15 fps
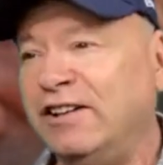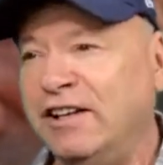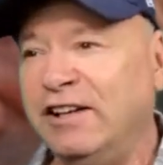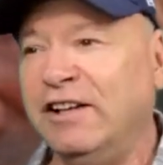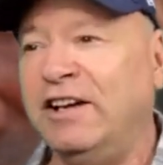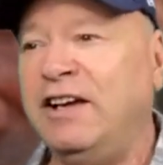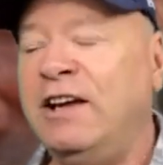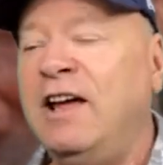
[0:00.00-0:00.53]

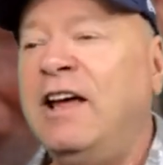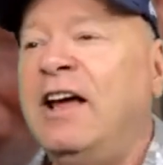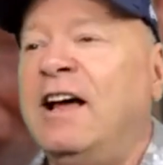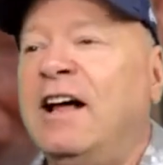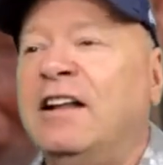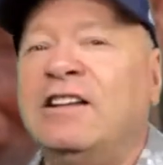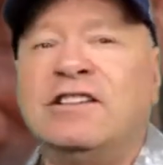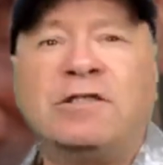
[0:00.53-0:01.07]
Lilly,
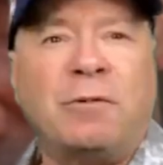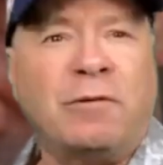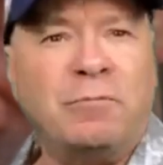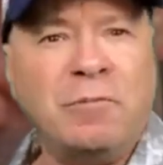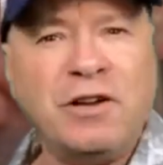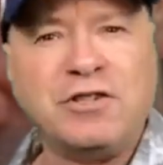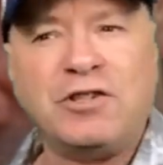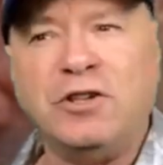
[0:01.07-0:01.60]
Elizabeth
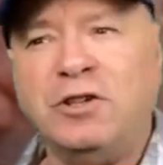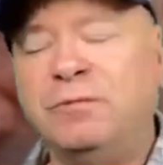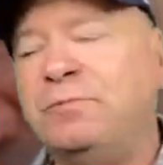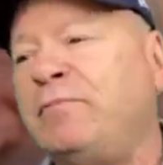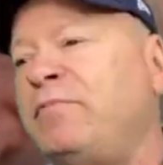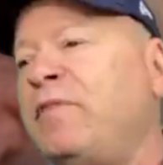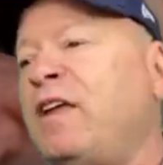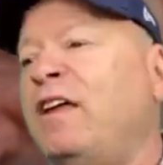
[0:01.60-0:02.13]
Mitchell,